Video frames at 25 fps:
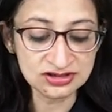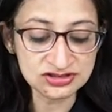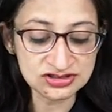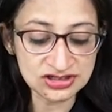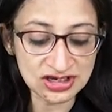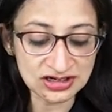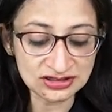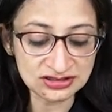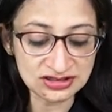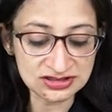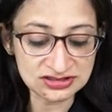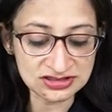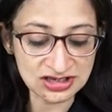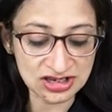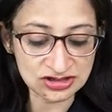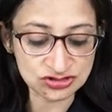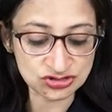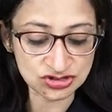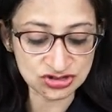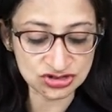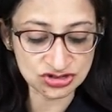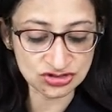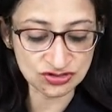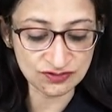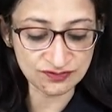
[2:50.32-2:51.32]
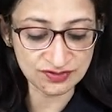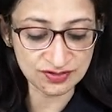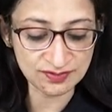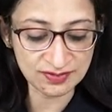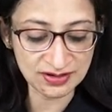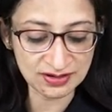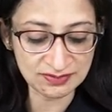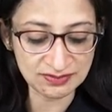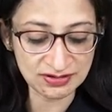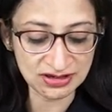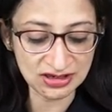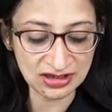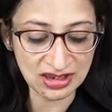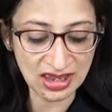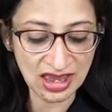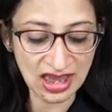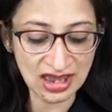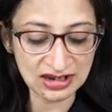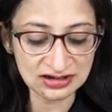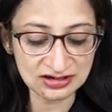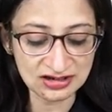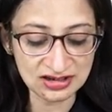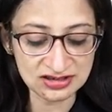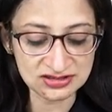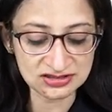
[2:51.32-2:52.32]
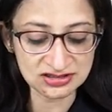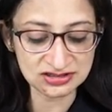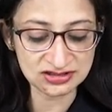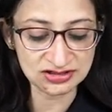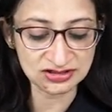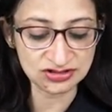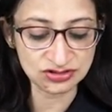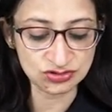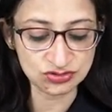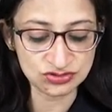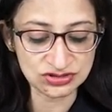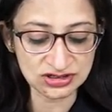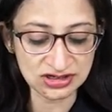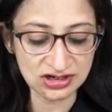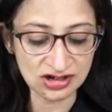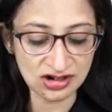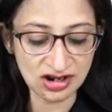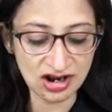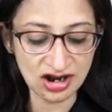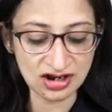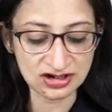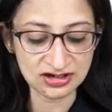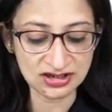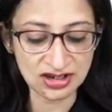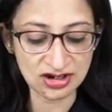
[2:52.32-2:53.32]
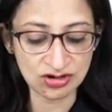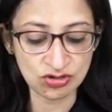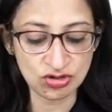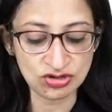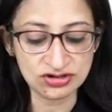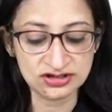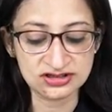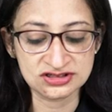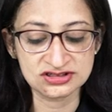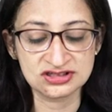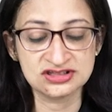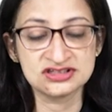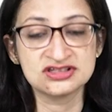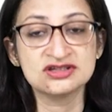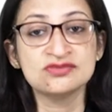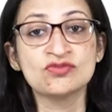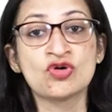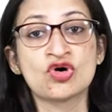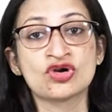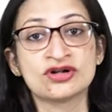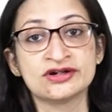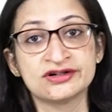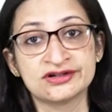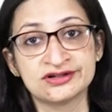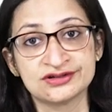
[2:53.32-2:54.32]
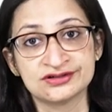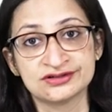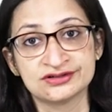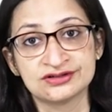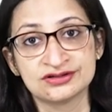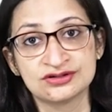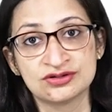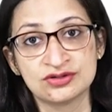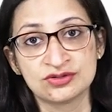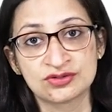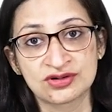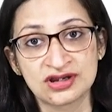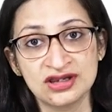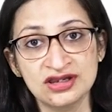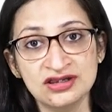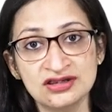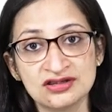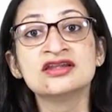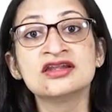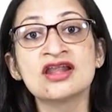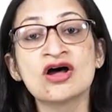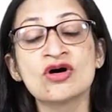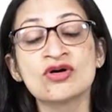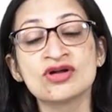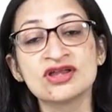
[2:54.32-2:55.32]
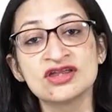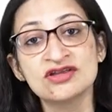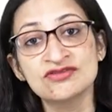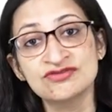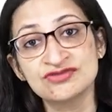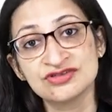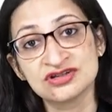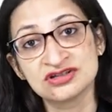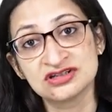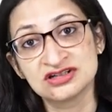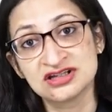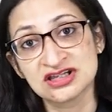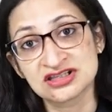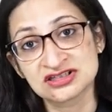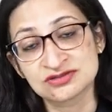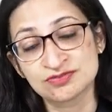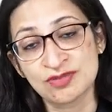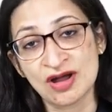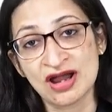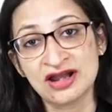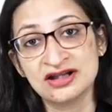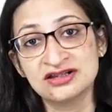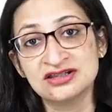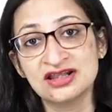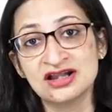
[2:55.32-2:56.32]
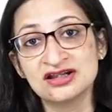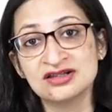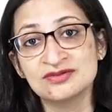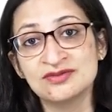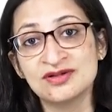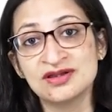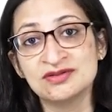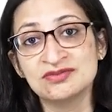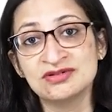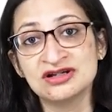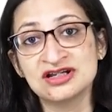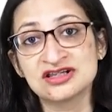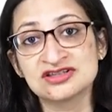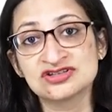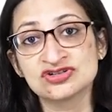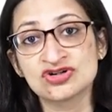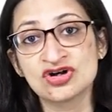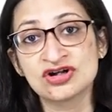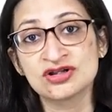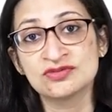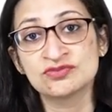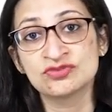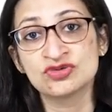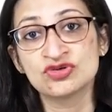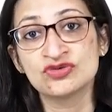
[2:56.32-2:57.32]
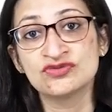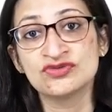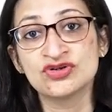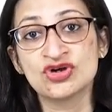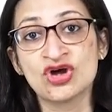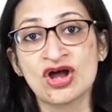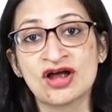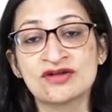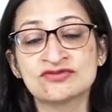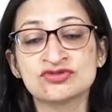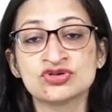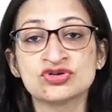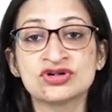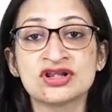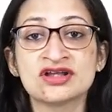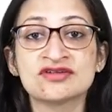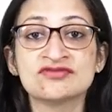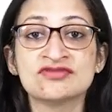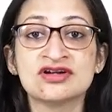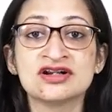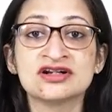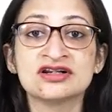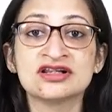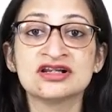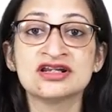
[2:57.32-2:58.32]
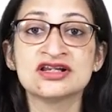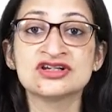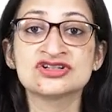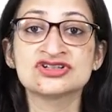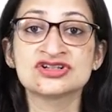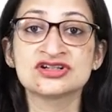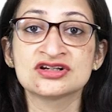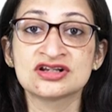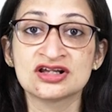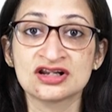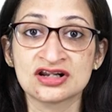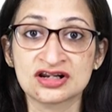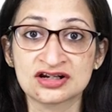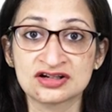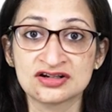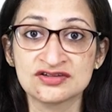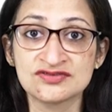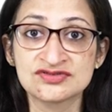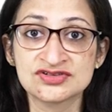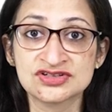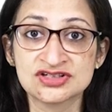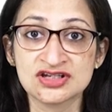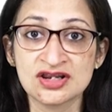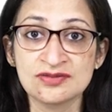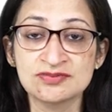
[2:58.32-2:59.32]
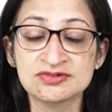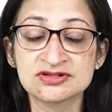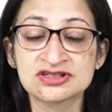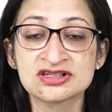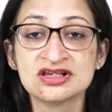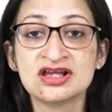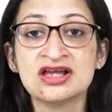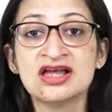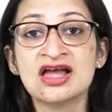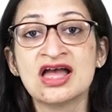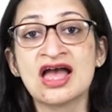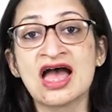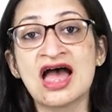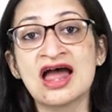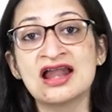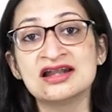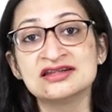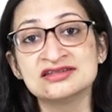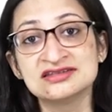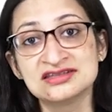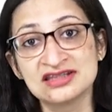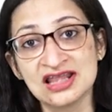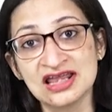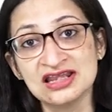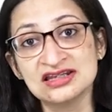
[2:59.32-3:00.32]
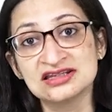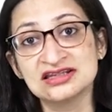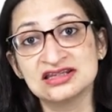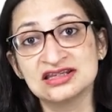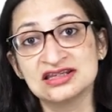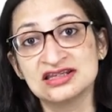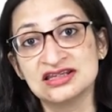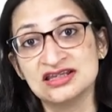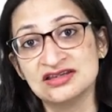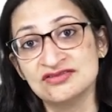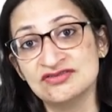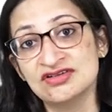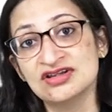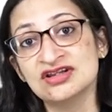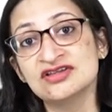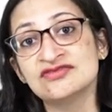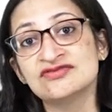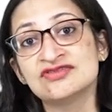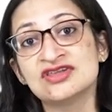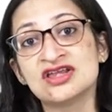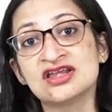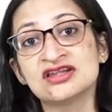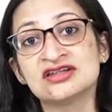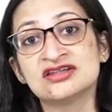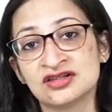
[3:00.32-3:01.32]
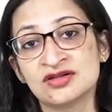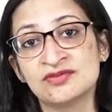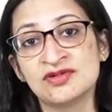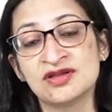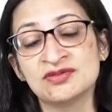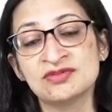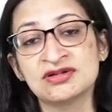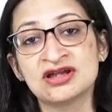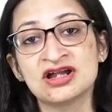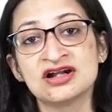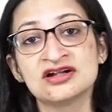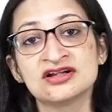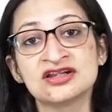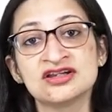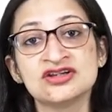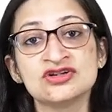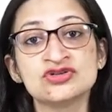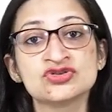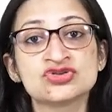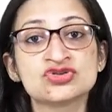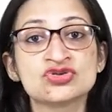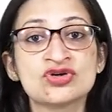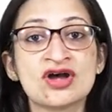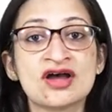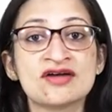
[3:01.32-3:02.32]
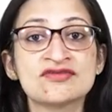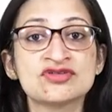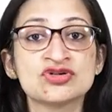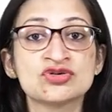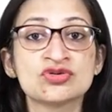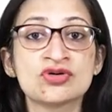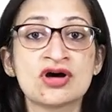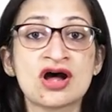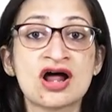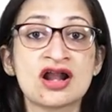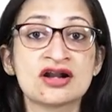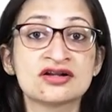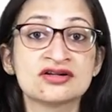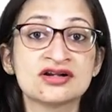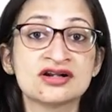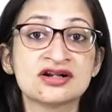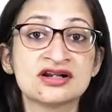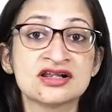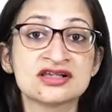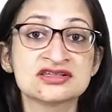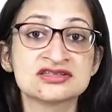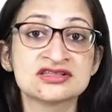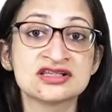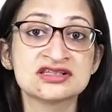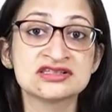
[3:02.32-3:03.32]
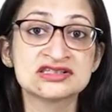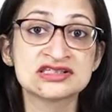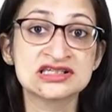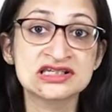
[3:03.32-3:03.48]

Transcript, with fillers: check the saturation of the baby and consider using a cardiac or ECG monitor okay now if despite that the baby does not improve you have to take ventilation corrective steps and then even if the baby continues to have you know heart rate less than